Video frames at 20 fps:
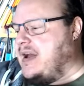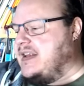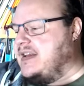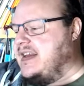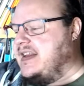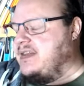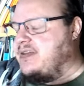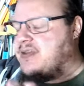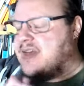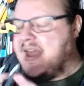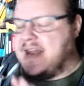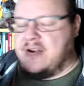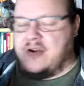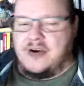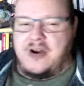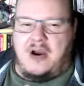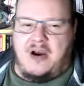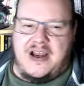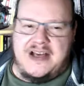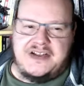that got
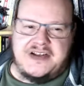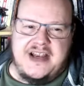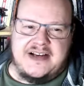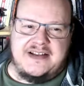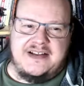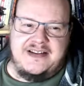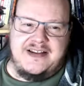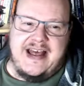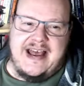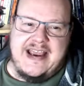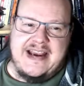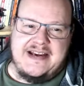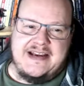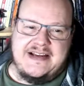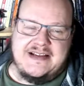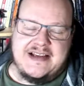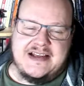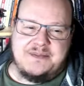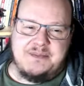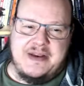hijacked in the 80s,
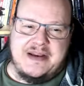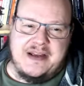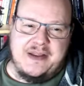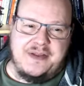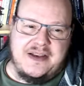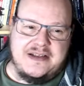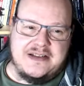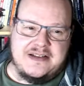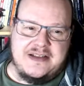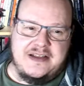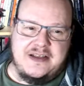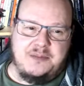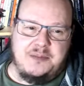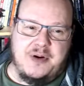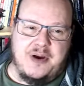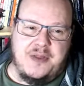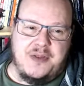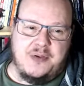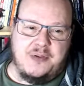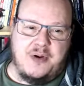as many things did,
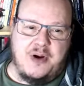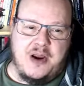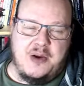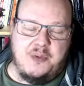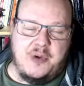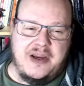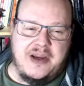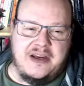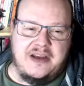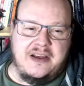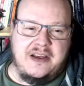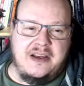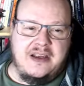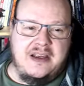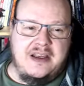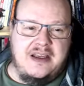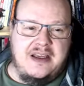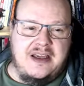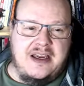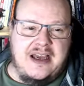by the right-wing
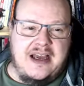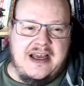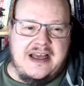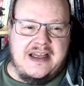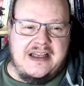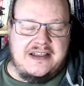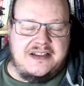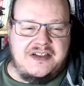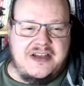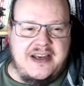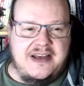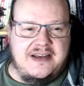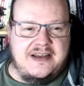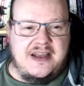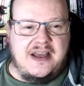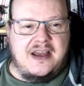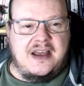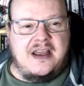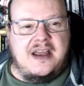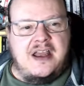
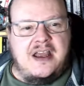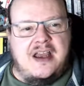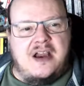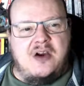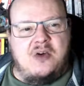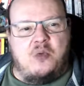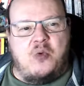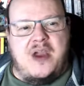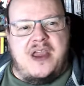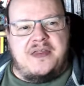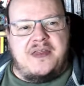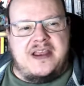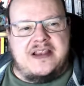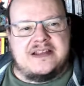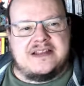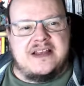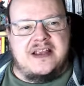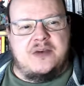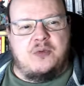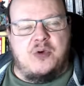agenda, where they
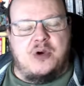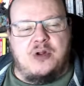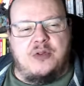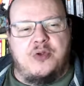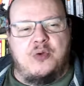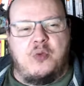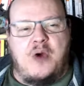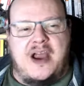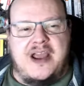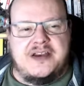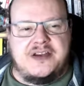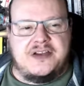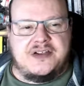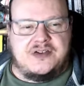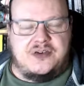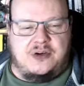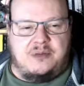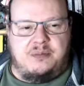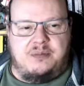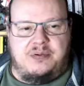said, well, the way to
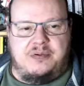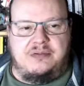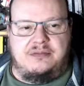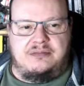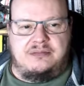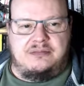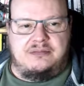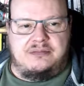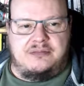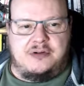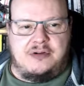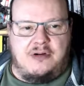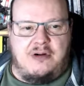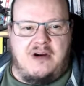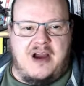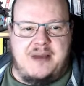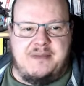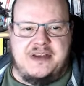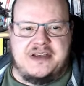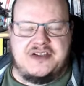stop
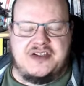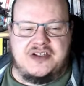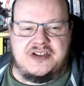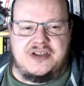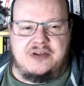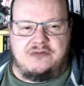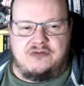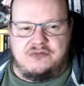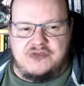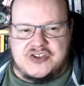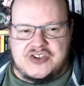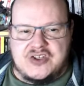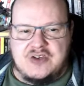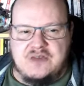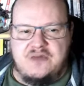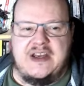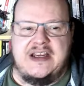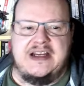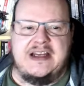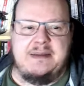crime is just to
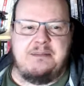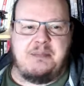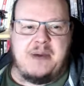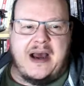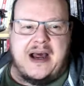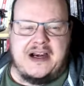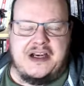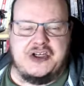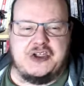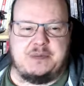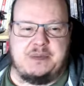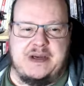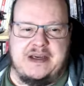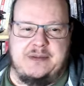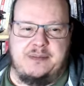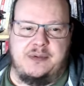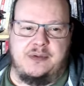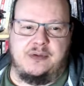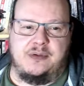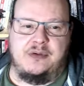severely punish
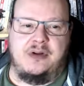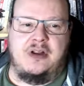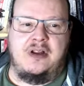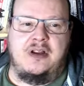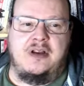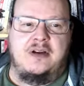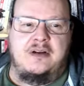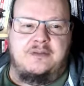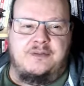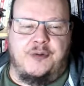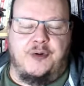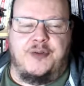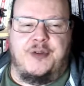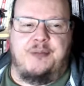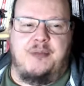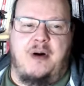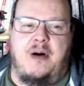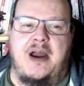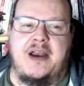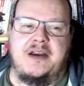people for the
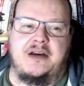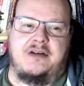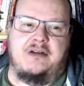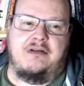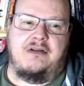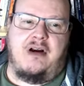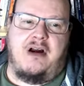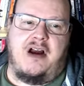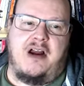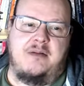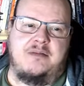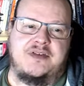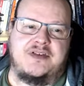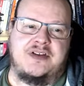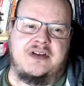minor crimes,